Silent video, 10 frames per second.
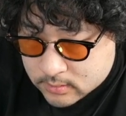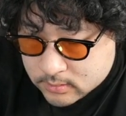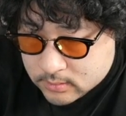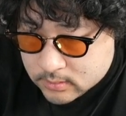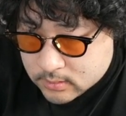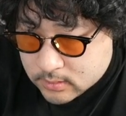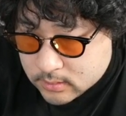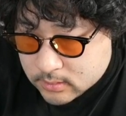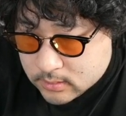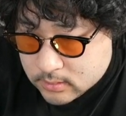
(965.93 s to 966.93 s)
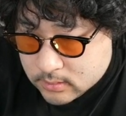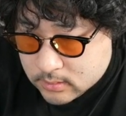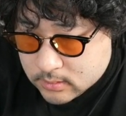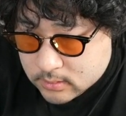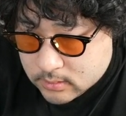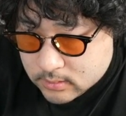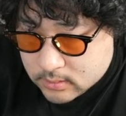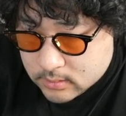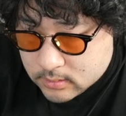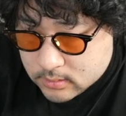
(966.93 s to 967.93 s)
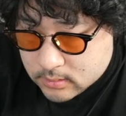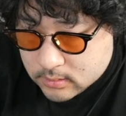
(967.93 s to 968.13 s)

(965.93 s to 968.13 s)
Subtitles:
No one is speaking in this clip.